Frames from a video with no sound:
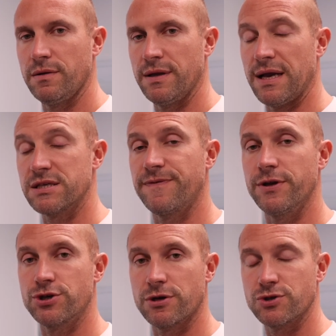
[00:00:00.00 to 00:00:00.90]
The last
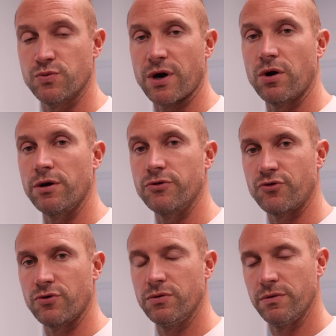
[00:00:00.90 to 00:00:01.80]
features we are going
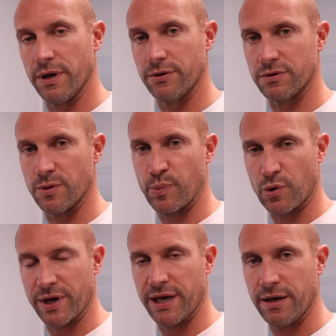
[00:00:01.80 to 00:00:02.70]
through into the
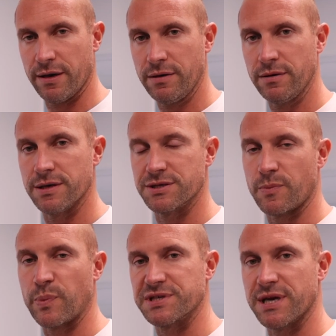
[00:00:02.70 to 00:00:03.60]
ProKin is
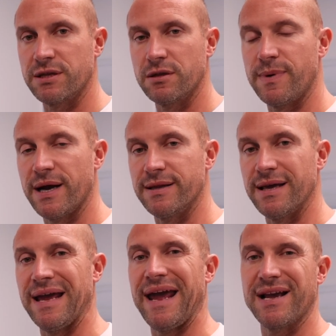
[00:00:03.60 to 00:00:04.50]
represented by
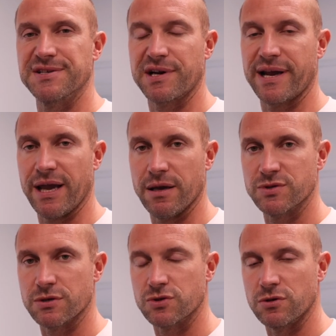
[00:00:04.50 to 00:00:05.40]
the exert
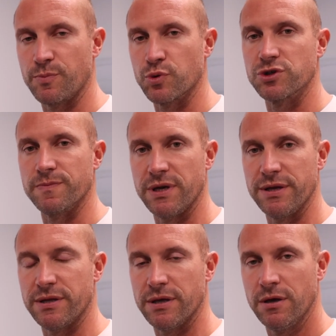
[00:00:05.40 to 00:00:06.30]
games, so the
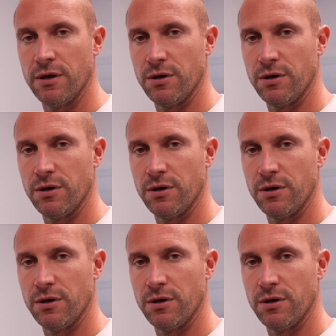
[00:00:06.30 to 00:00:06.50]
possibility